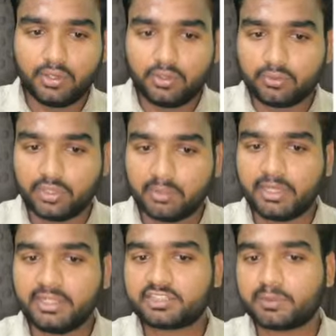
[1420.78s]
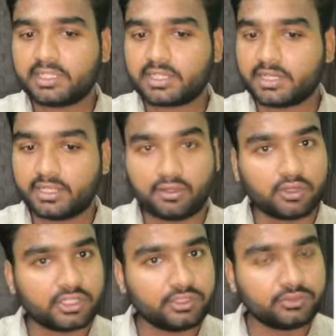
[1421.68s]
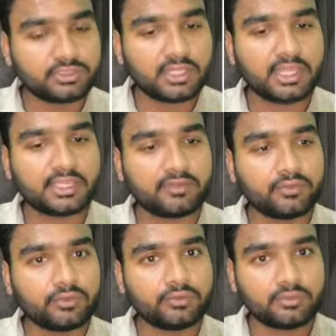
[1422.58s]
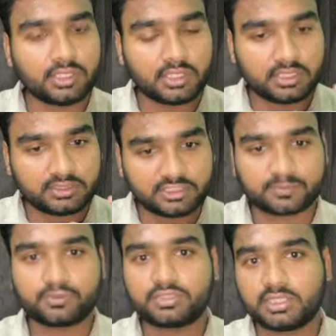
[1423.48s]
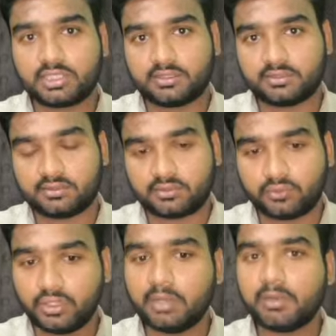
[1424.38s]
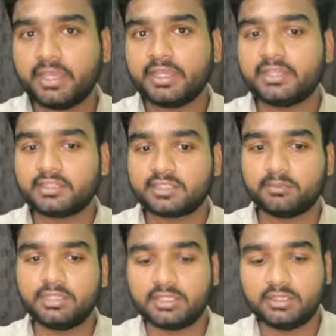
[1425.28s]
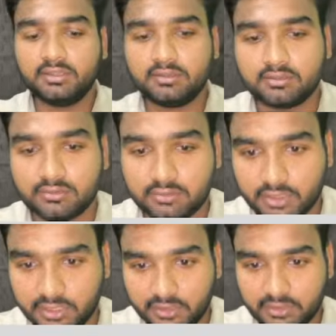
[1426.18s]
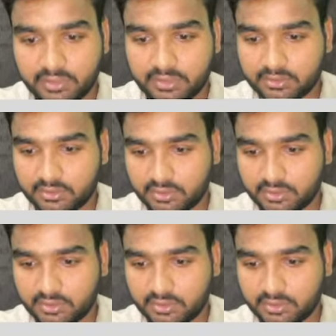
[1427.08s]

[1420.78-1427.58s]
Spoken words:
Who am I display the current login user. Like if you just put the who am I in the terminal, okay, let